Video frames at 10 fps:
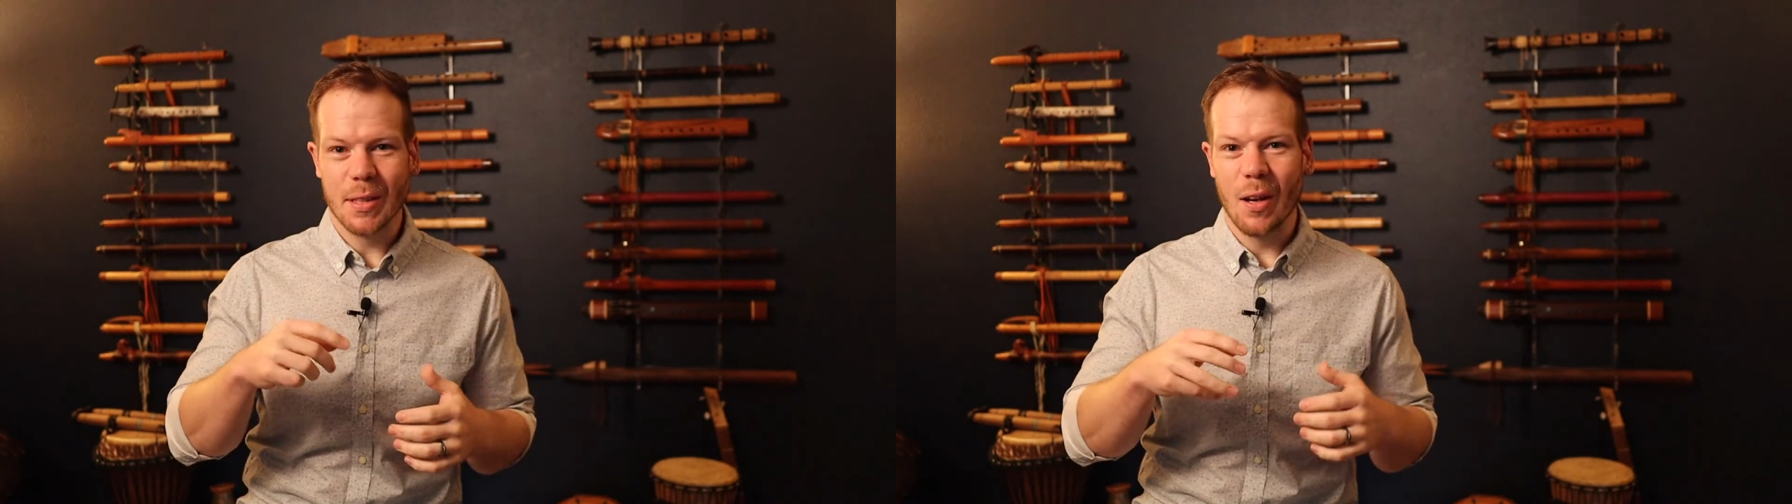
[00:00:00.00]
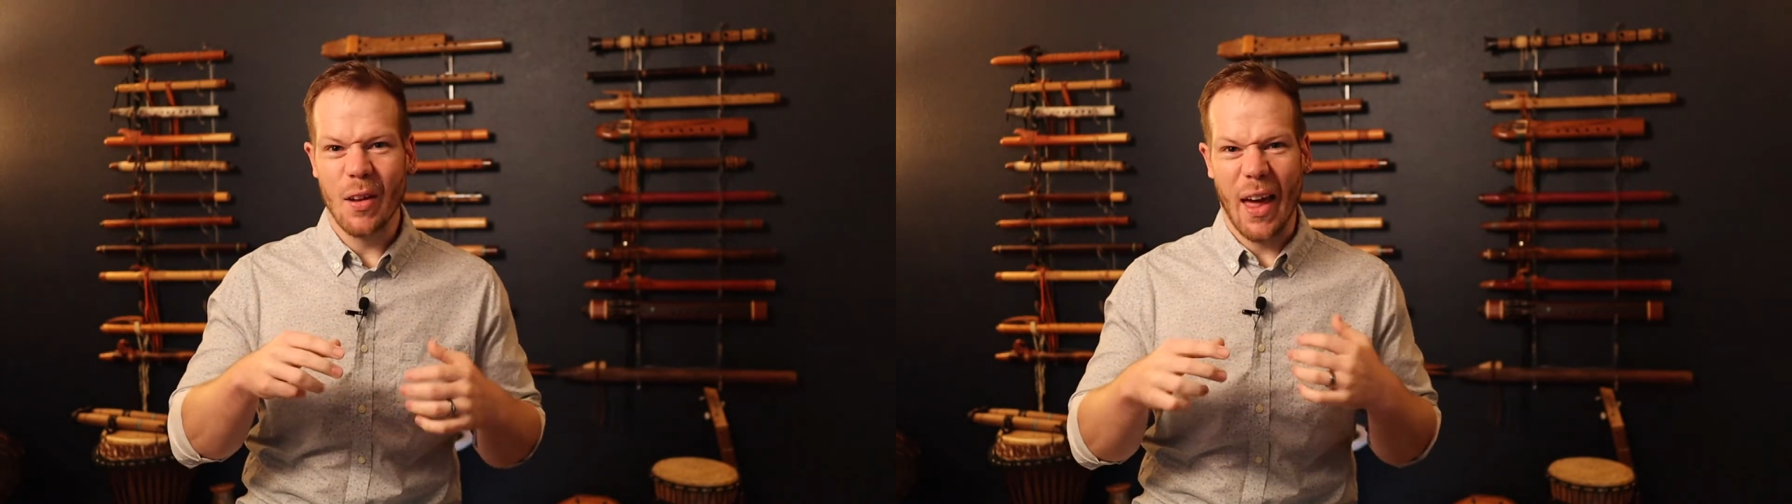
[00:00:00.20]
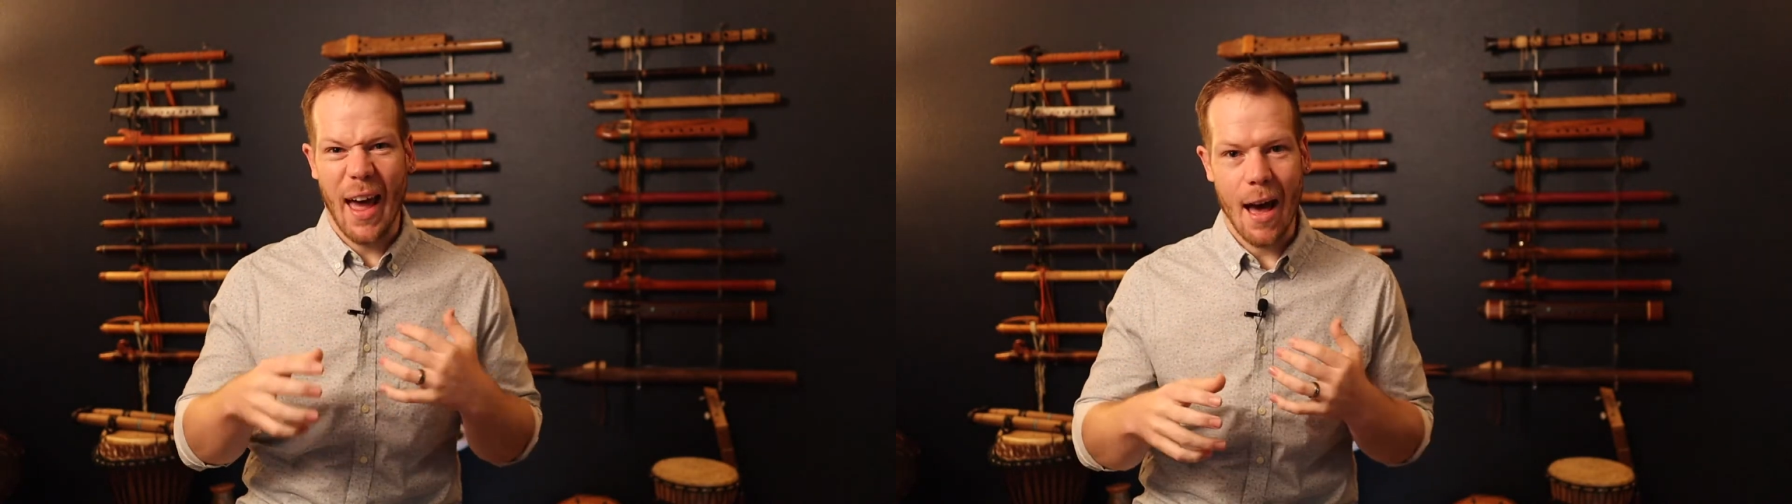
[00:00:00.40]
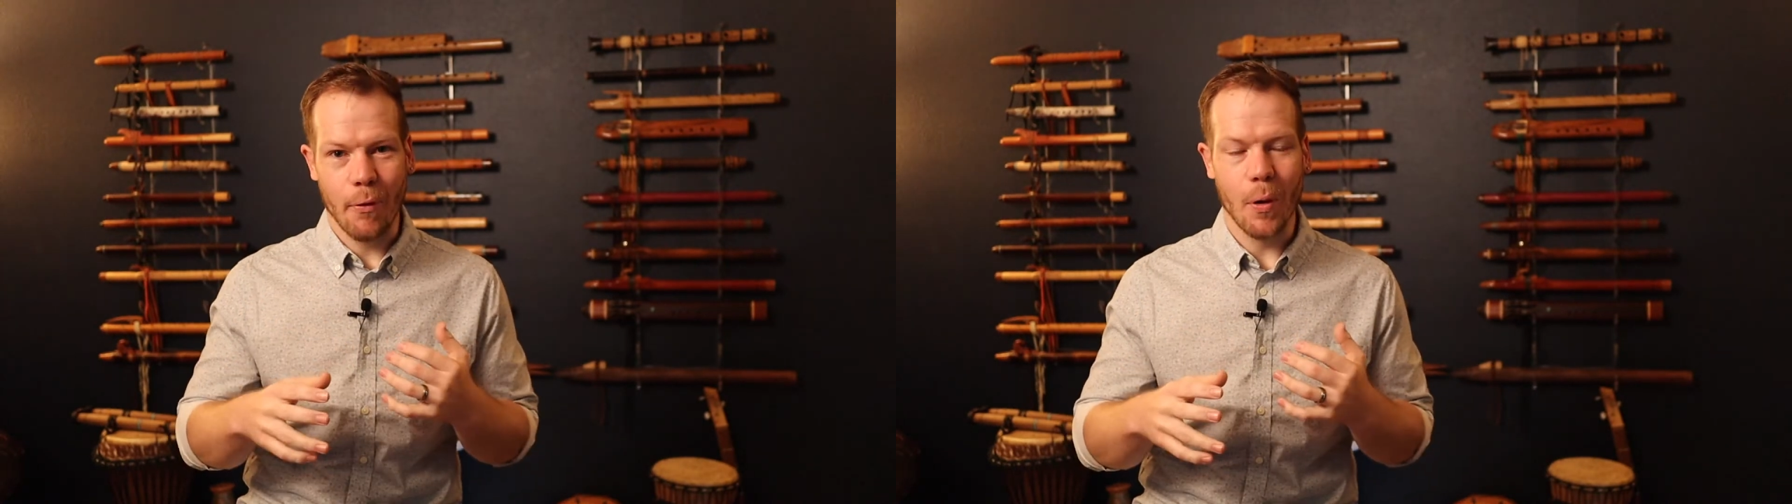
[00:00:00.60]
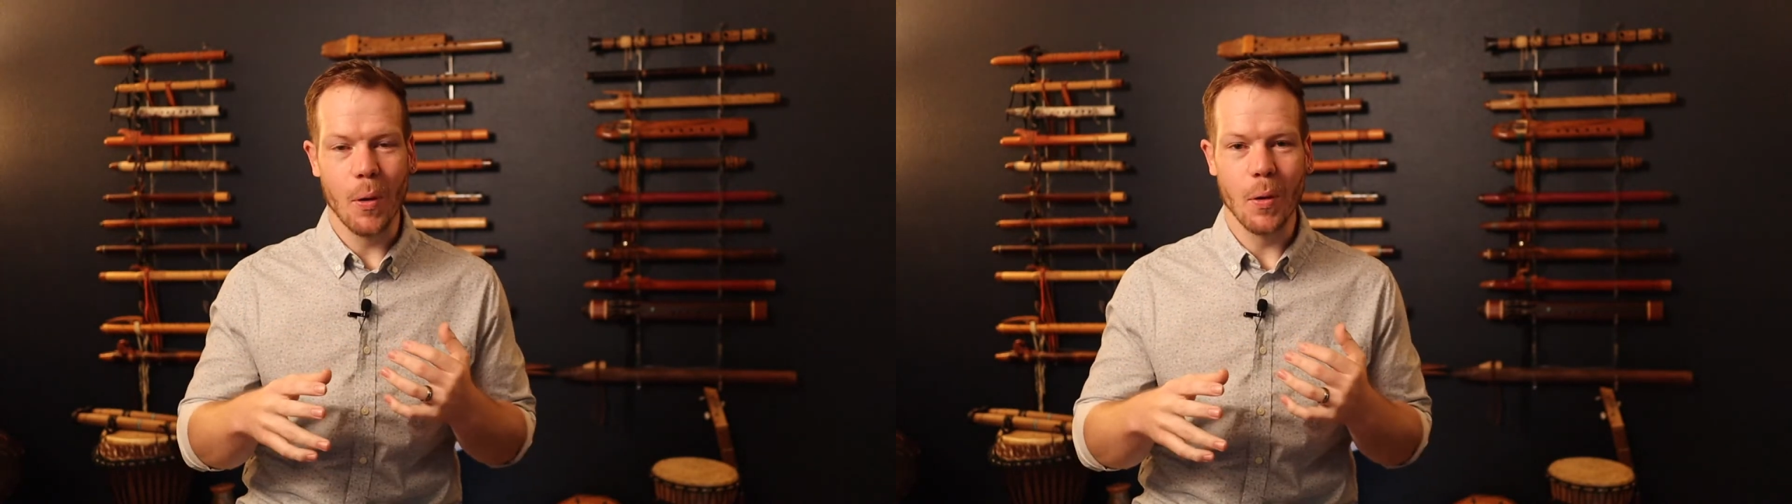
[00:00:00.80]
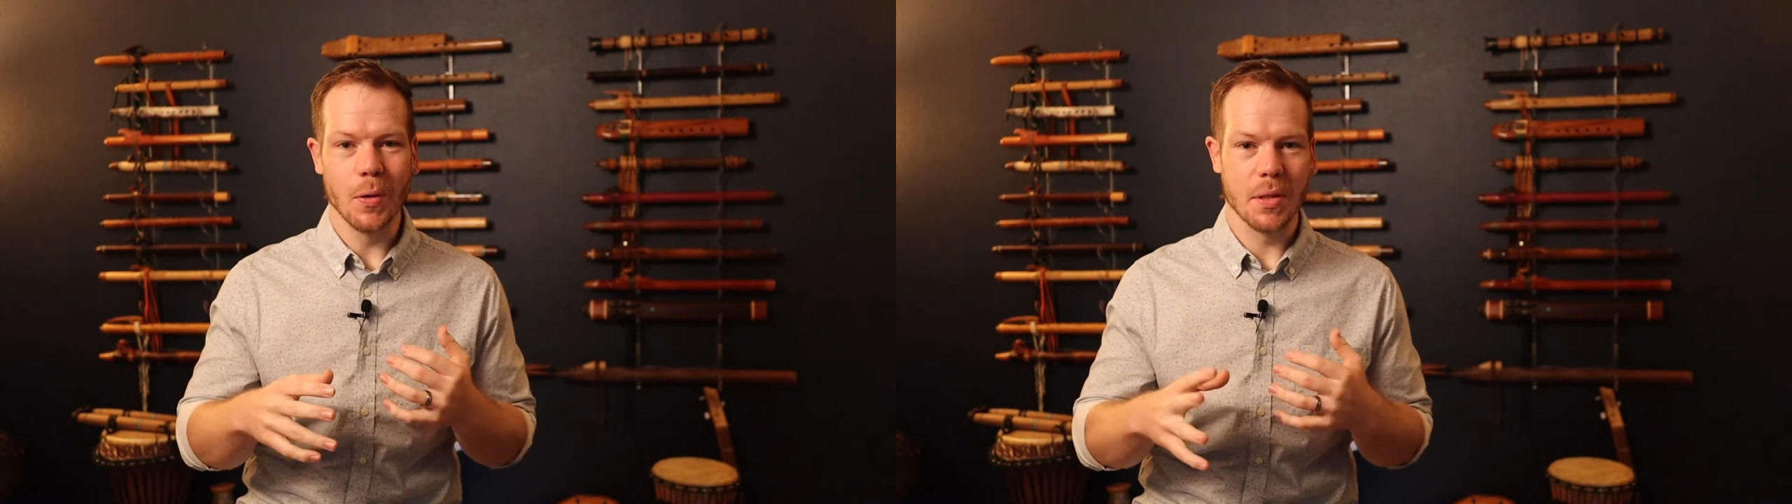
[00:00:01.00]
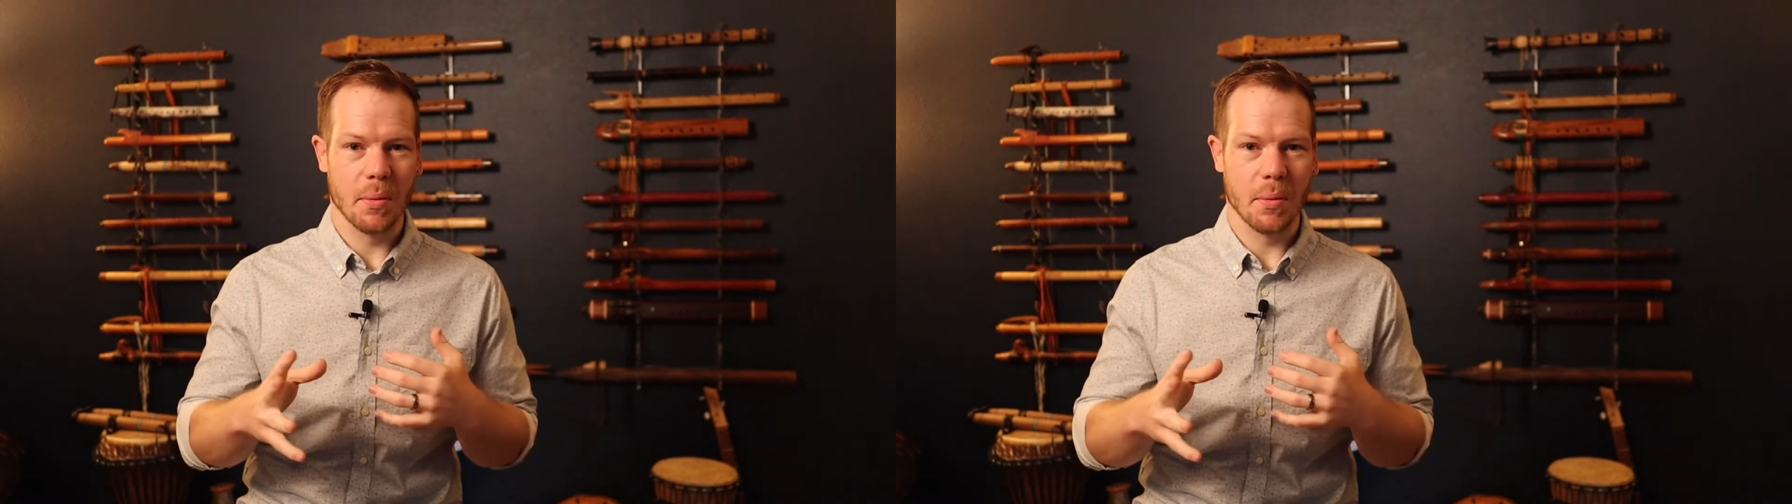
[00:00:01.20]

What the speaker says: and all the half holes,